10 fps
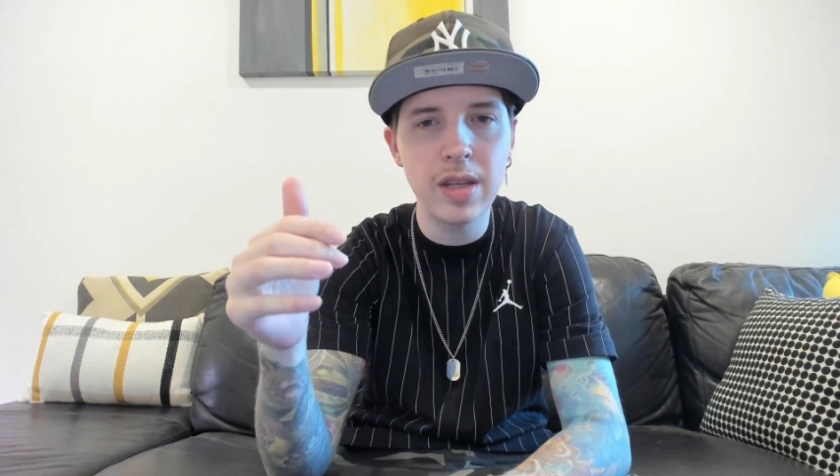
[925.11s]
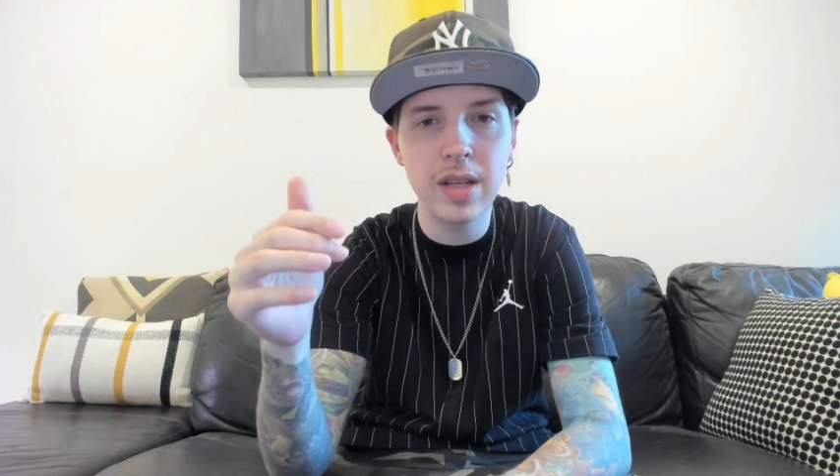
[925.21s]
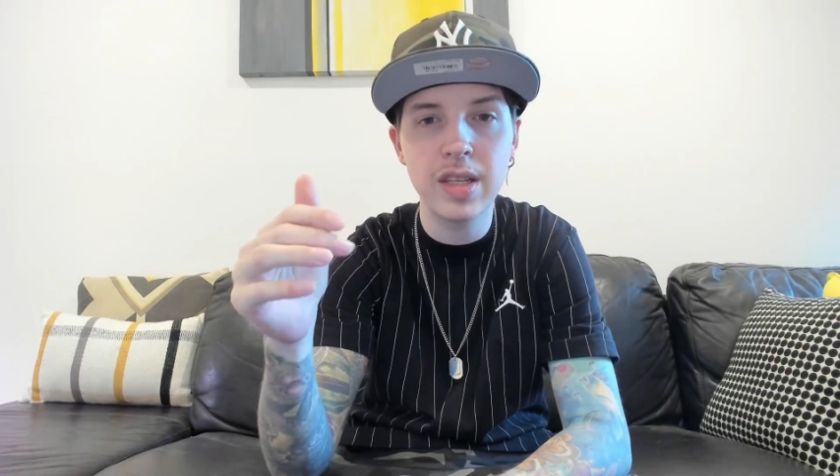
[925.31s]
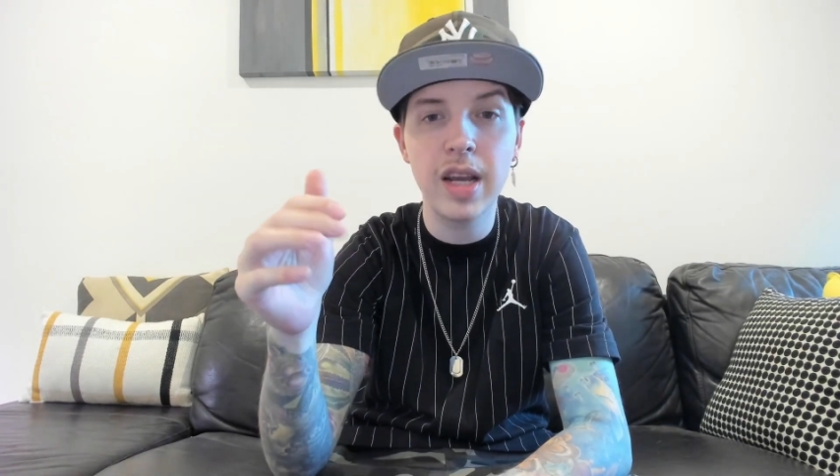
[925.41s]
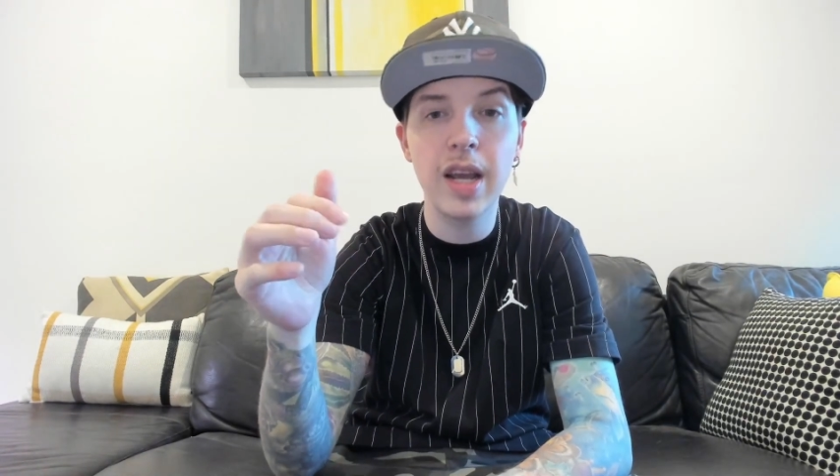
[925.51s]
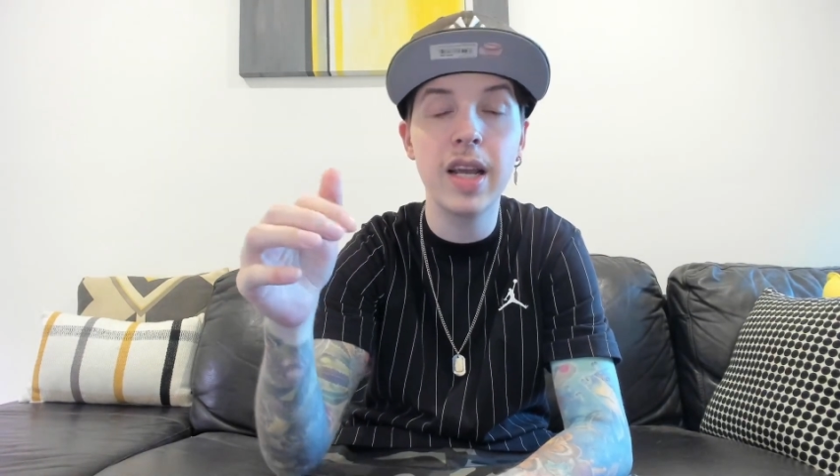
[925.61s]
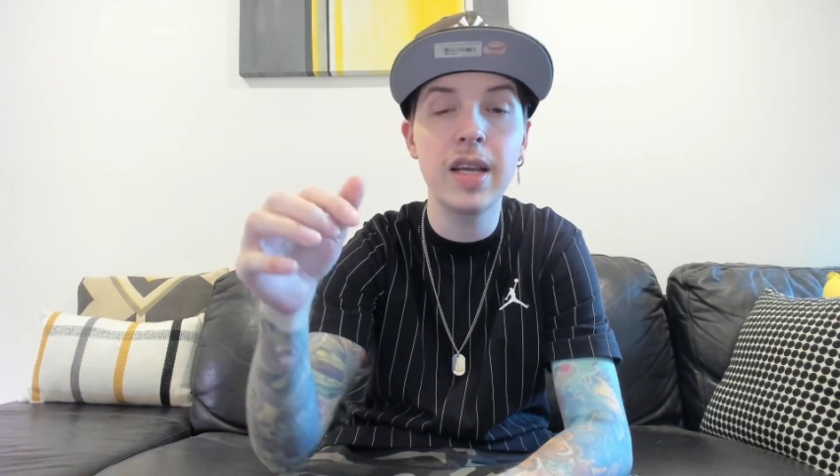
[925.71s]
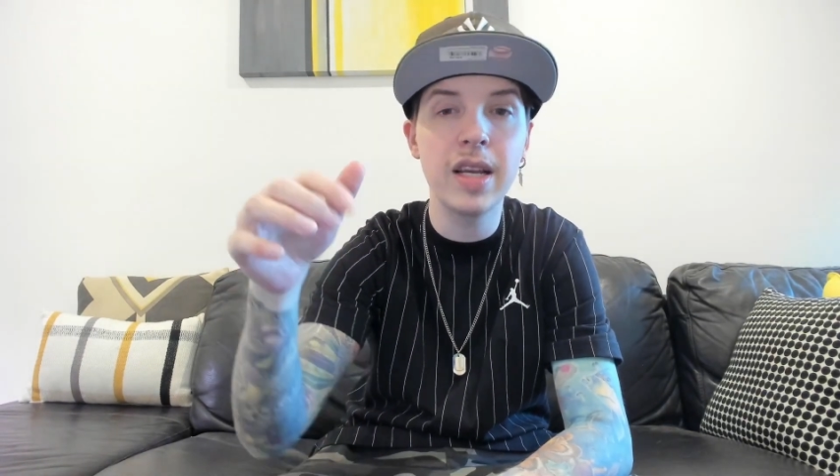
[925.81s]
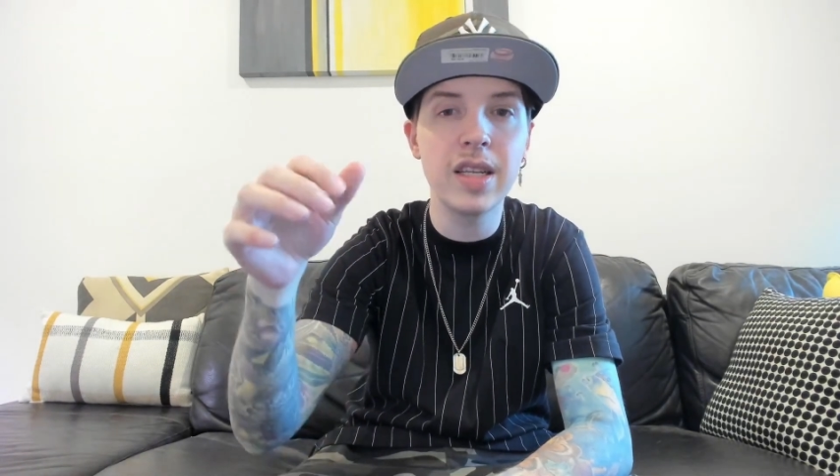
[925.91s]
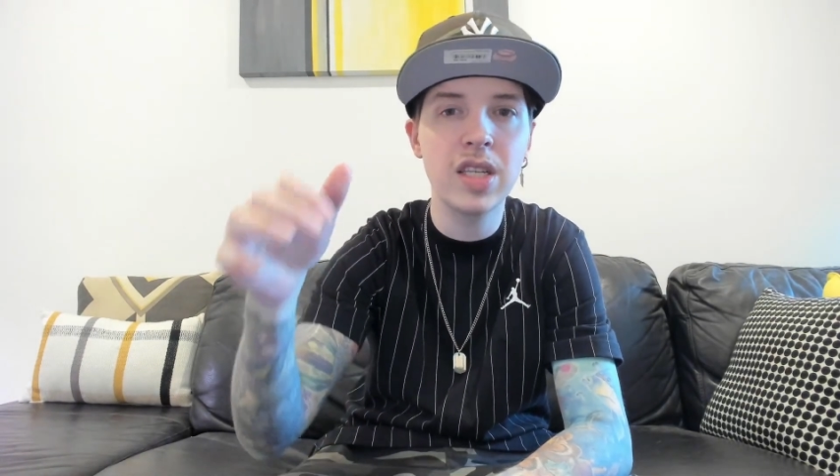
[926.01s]
I'd
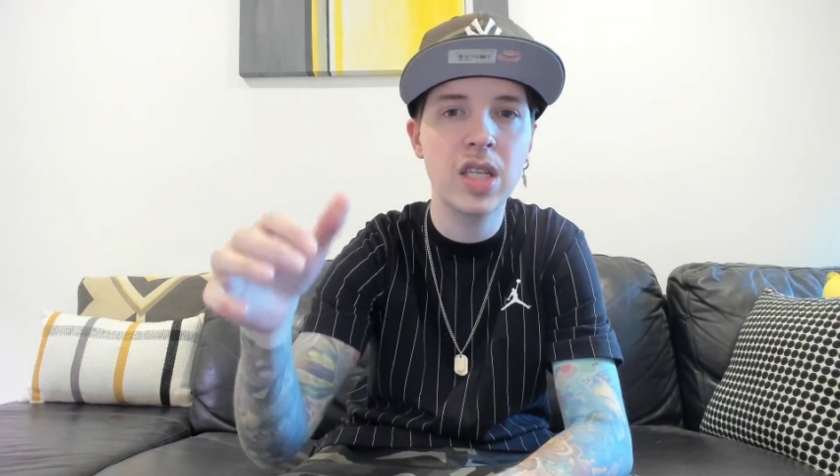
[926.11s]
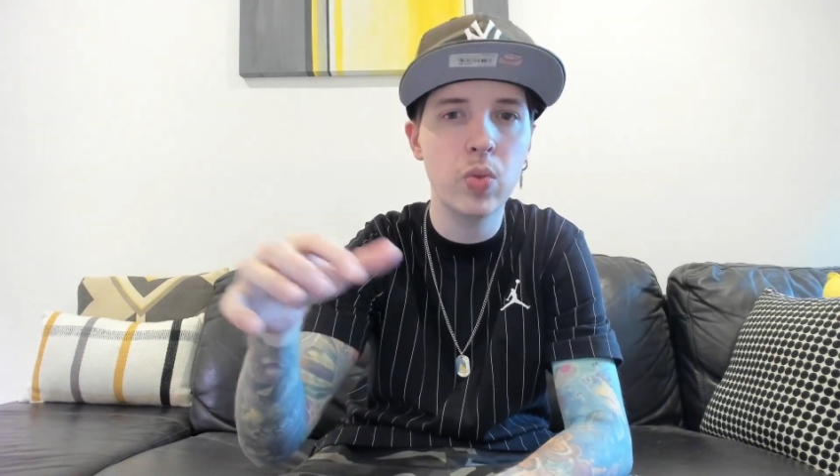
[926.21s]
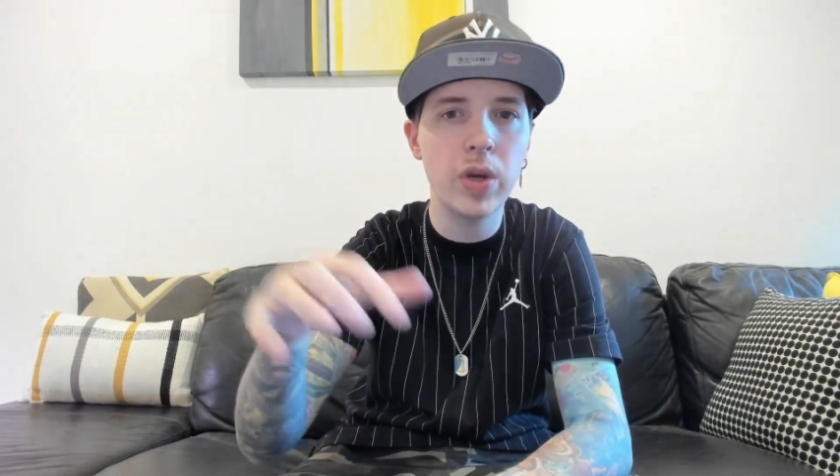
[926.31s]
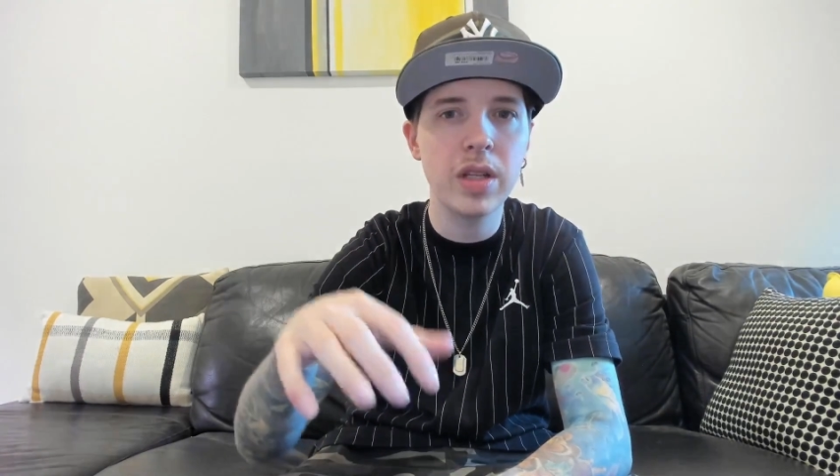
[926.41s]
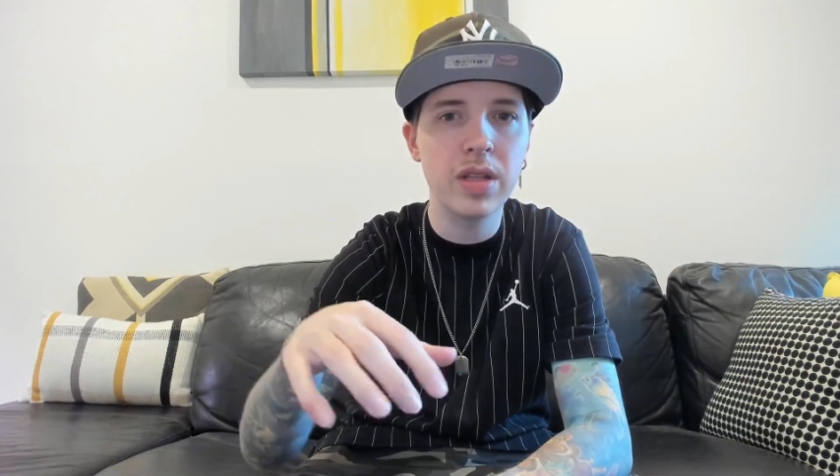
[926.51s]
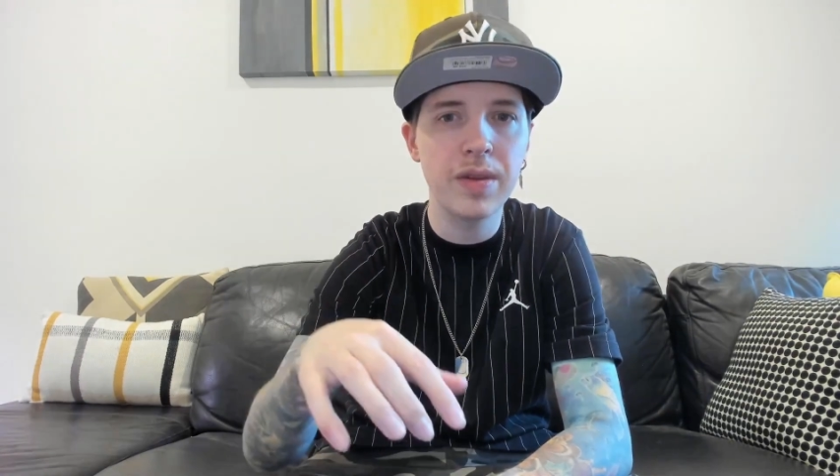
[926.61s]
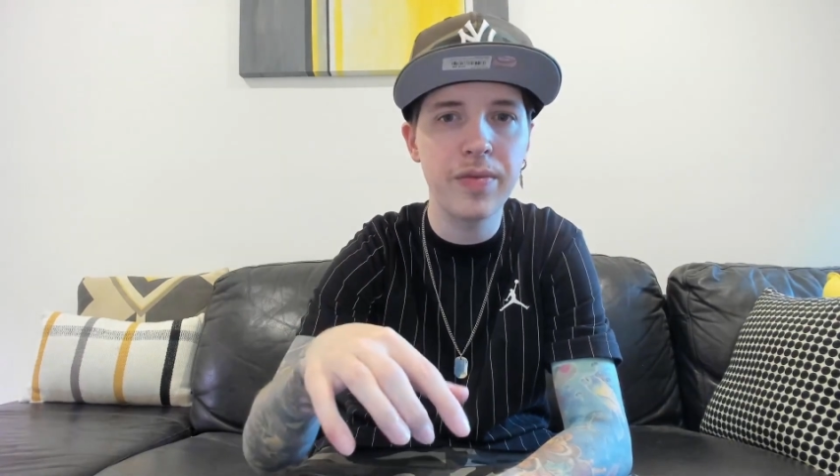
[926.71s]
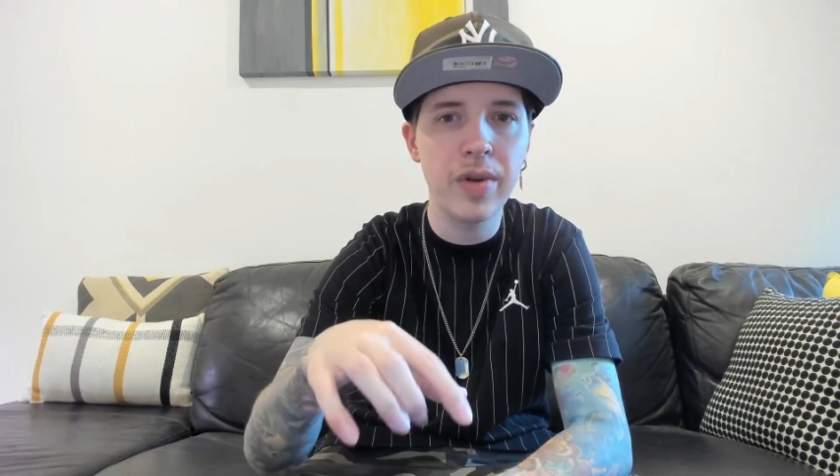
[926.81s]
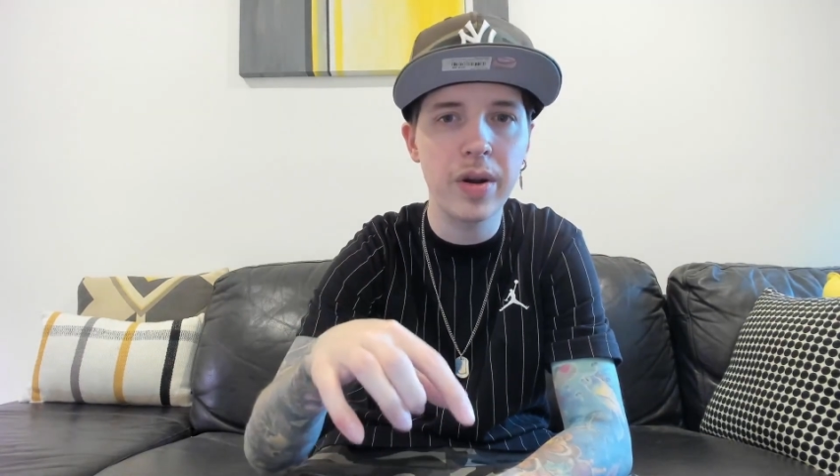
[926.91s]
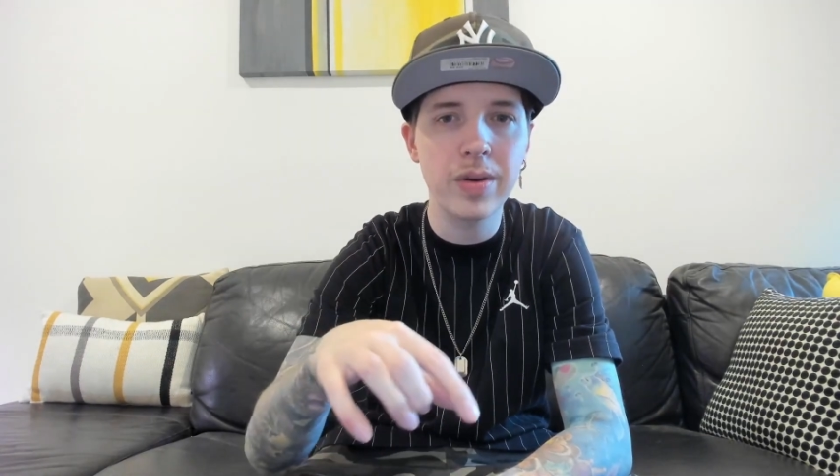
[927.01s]
say it sweetens the
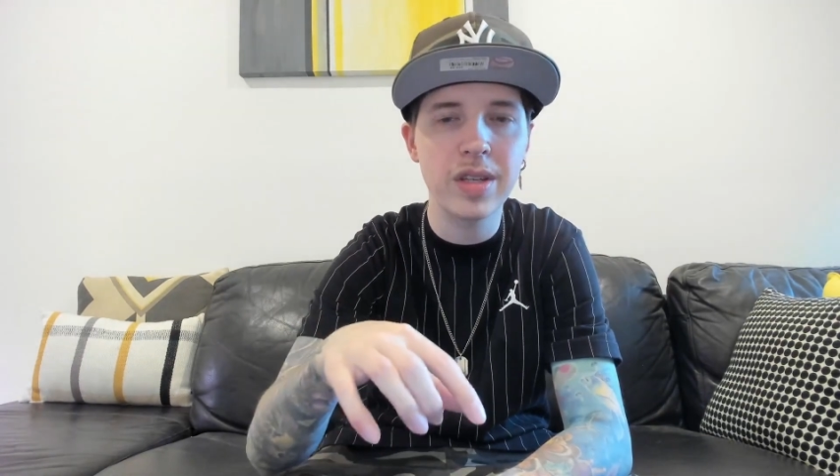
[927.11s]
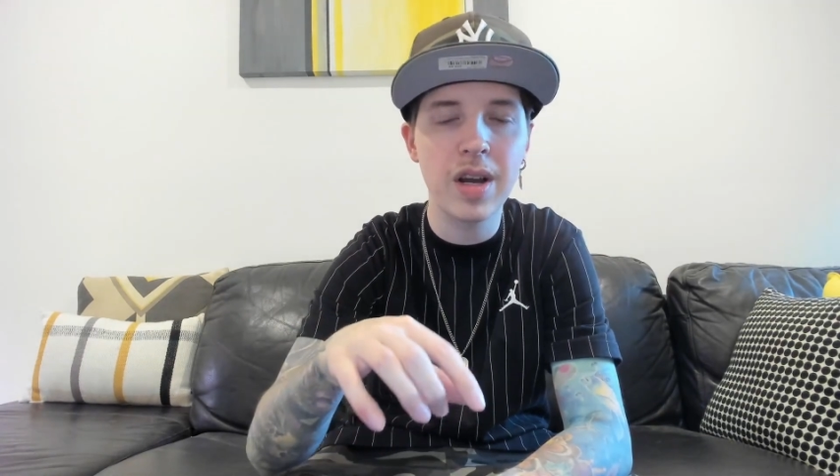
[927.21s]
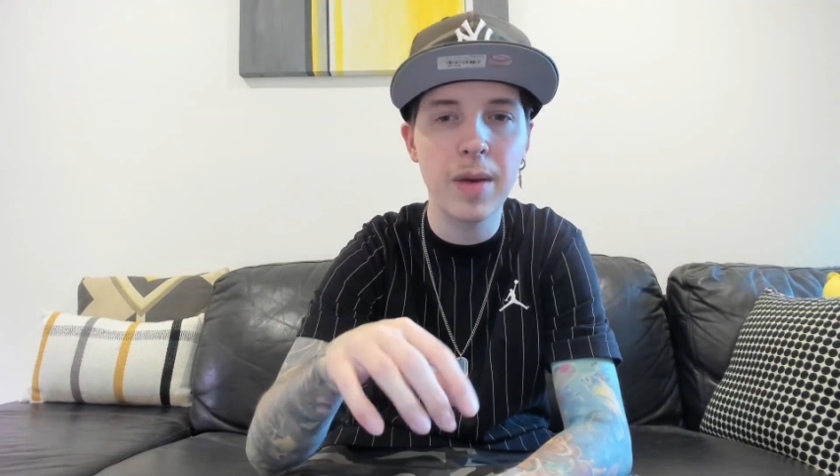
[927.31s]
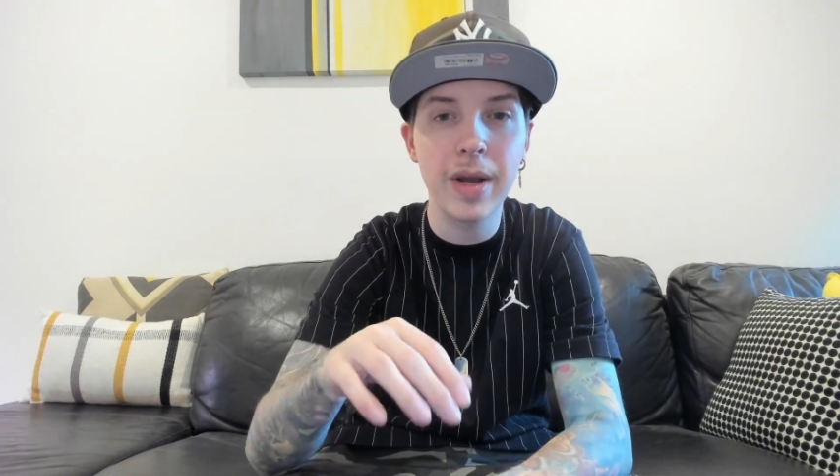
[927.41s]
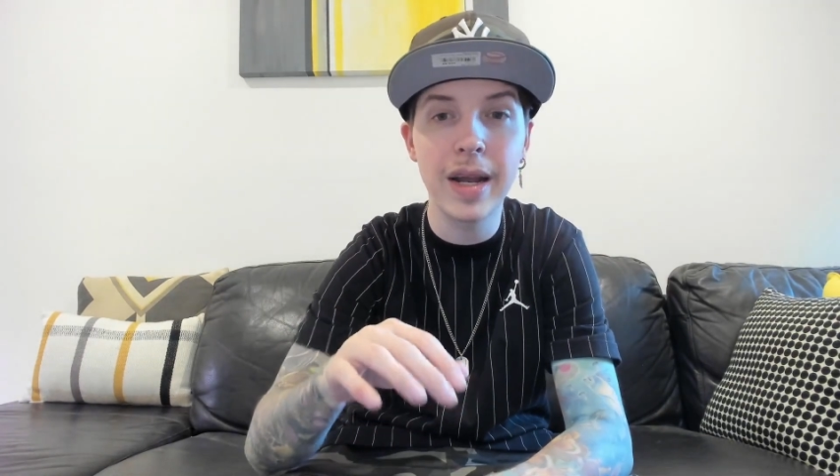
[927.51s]
fragrance up,